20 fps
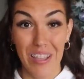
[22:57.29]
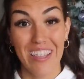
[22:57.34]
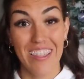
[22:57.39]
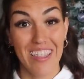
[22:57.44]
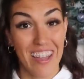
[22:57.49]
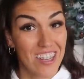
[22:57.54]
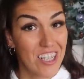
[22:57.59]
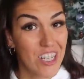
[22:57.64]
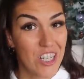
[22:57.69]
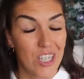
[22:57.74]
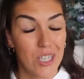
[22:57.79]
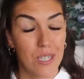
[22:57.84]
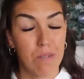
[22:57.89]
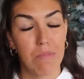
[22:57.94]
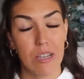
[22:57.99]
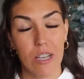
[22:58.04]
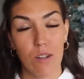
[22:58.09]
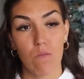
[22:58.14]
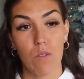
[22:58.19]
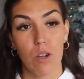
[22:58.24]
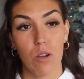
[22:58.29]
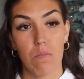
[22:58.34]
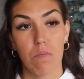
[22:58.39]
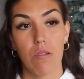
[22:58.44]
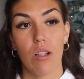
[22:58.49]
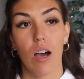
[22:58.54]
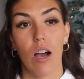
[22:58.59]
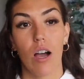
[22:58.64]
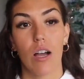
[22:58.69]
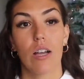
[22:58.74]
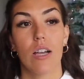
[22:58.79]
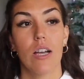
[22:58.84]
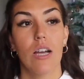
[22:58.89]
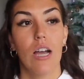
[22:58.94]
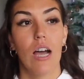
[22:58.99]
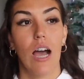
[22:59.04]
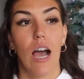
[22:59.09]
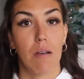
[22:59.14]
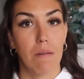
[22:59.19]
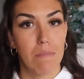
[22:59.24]
that's just a big roadblock.
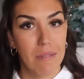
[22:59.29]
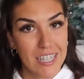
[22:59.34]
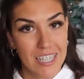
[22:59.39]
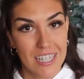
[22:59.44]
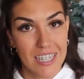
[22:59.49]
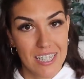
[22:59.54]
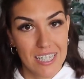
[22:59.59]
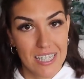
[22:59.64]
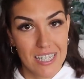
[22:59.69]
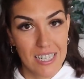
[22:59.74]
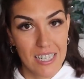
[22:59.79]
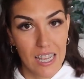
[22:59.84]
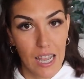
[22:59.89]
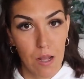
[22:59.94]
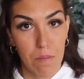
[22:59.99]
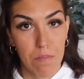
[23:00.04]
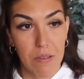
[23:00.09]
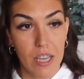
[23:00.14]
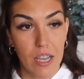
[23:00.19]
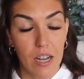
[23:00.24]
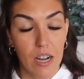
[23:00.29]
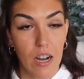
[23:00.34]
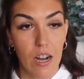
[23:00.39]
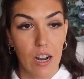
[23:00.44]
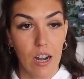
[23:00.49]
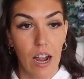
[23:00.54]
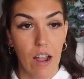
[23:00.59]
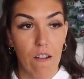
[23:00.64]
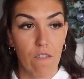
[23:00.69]
My business is set up here.